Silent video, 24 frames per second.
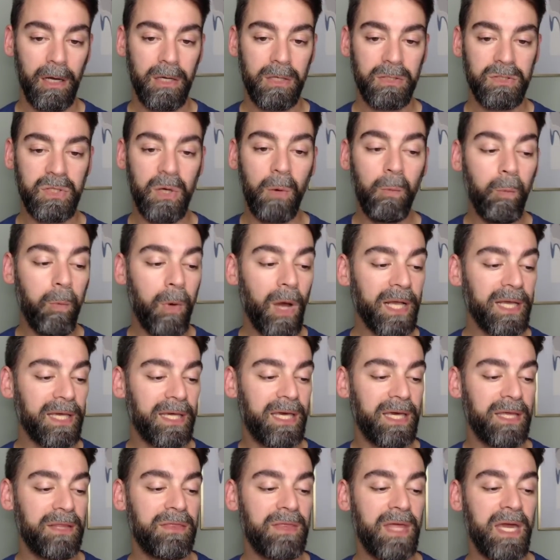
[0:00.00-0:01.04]
So what
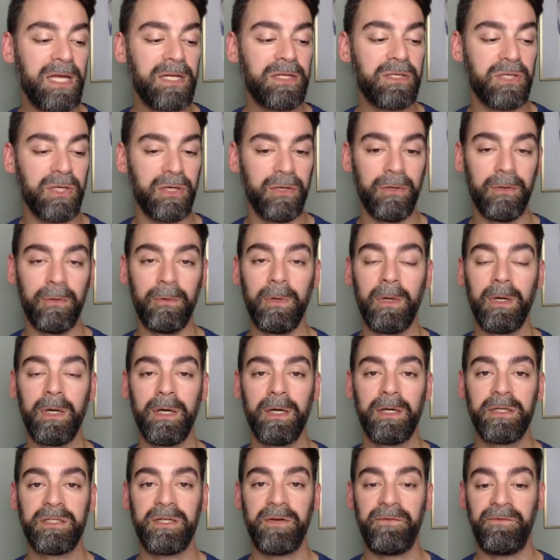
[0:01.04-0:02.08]
can they do
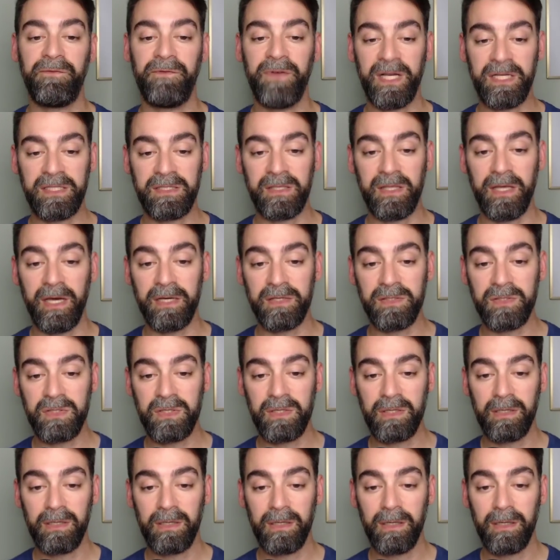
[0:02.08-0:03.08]
to fix this?